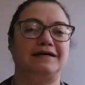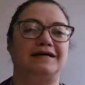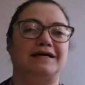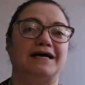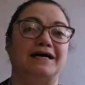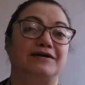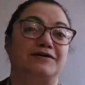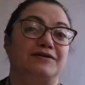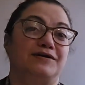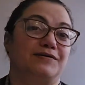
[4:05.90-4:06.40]

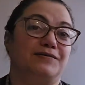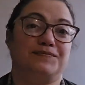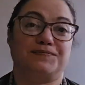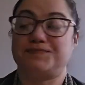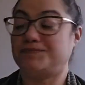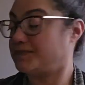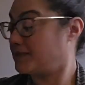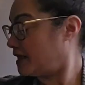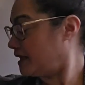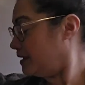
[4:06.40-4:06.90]
I don't know.
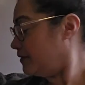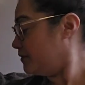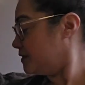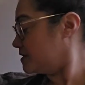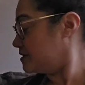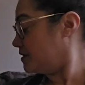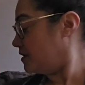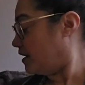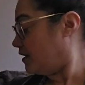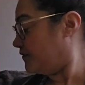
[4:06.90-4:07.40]
It was
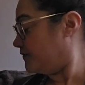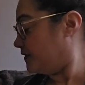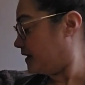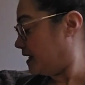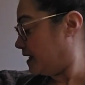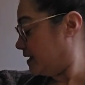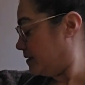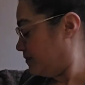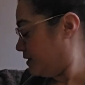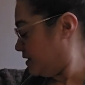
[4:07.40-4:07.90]
an off
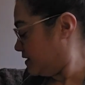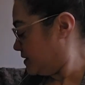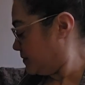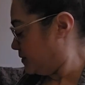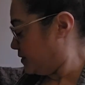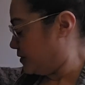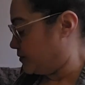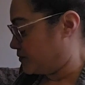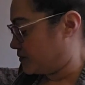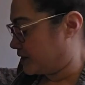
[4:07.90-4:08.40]
day. Must have
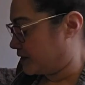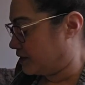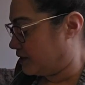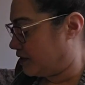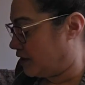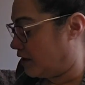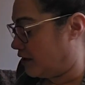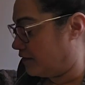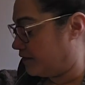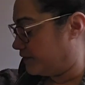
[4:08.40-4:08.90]
been a real
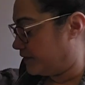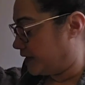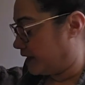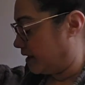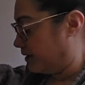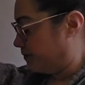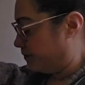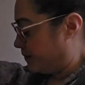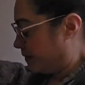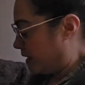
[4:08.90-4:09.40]
off
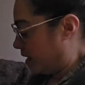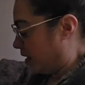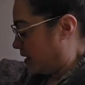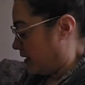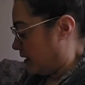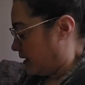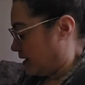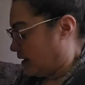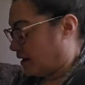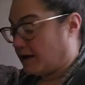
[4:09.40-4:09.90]
day.
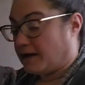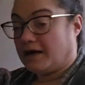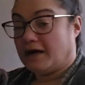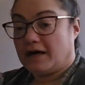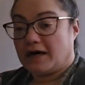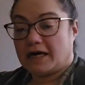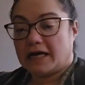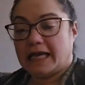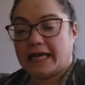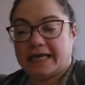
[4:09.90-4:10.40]

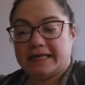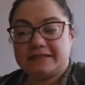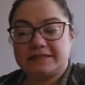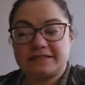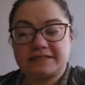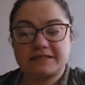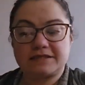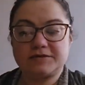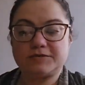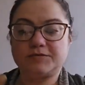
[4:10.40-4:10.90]
And
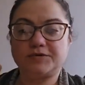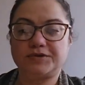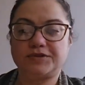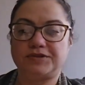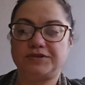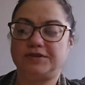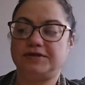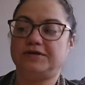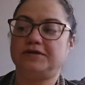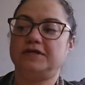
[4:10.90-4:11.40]
still with
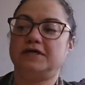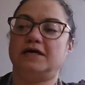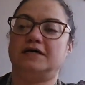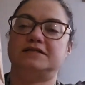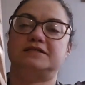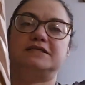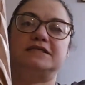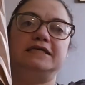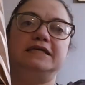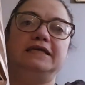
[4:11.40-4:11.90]
the
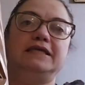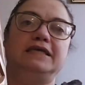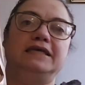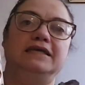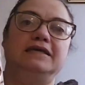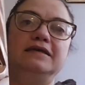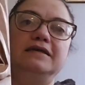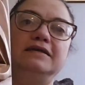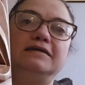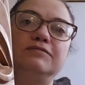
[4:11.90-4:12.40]

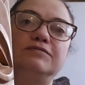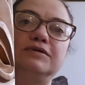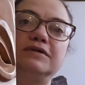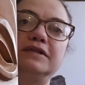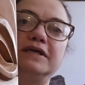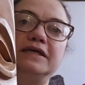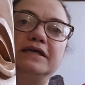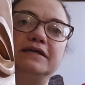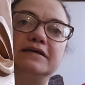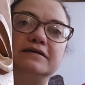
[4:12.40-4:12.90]
tiki
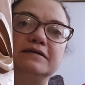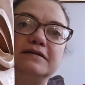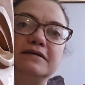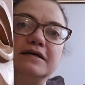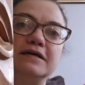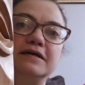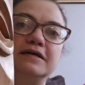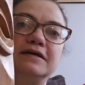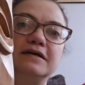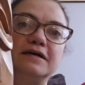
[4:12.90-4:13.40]

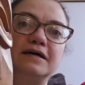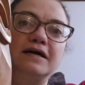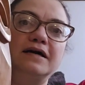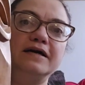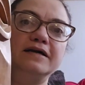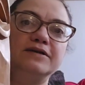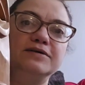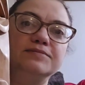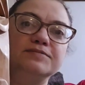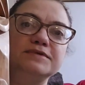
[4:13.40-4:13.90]
related
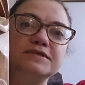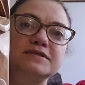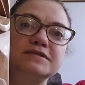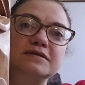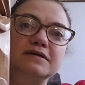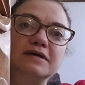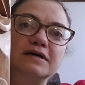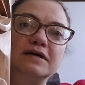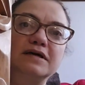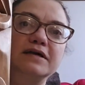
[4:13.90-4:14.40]
items,
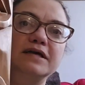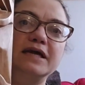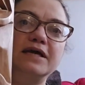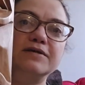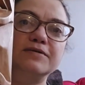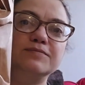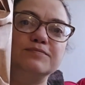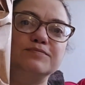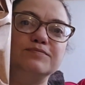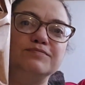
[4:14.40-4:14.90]
I got
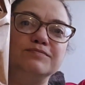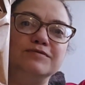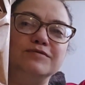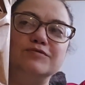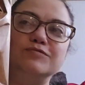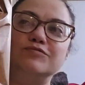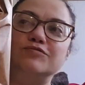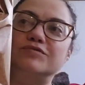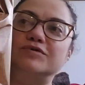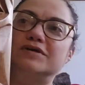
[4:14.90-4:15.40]
a
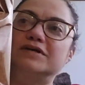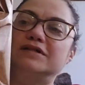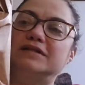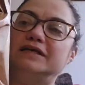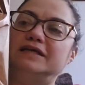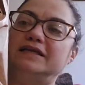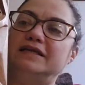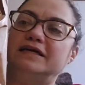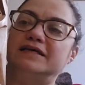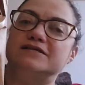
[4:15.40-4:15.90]

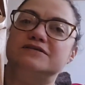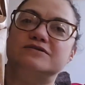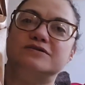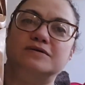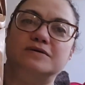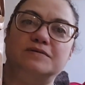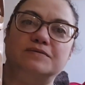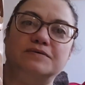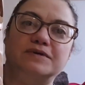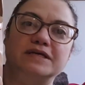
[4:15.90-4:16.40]
really nice,
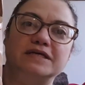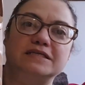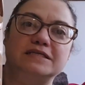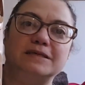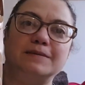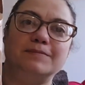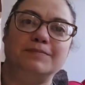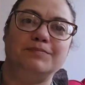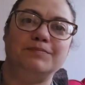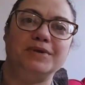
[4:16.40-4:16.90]
great
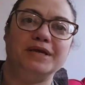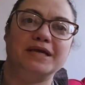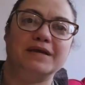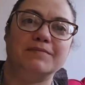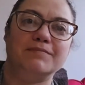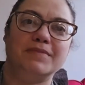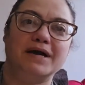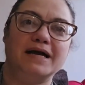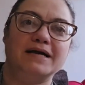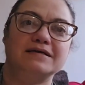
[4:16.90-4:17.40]
big
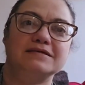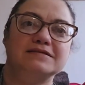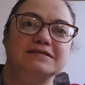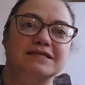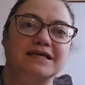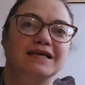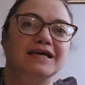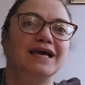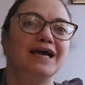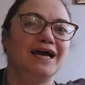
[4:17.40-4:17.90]

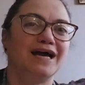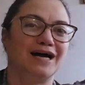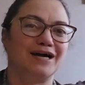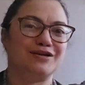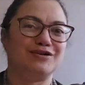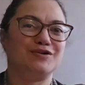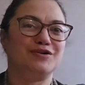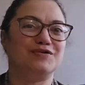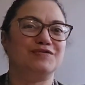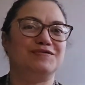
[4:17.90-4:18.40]
mask. I
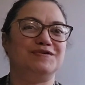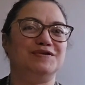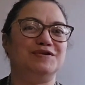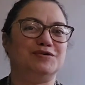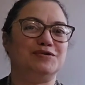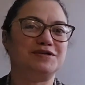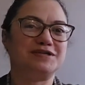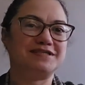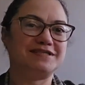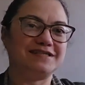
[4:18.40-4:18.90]
don't know if you
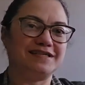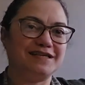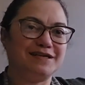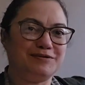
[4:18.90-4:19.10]
noticed it.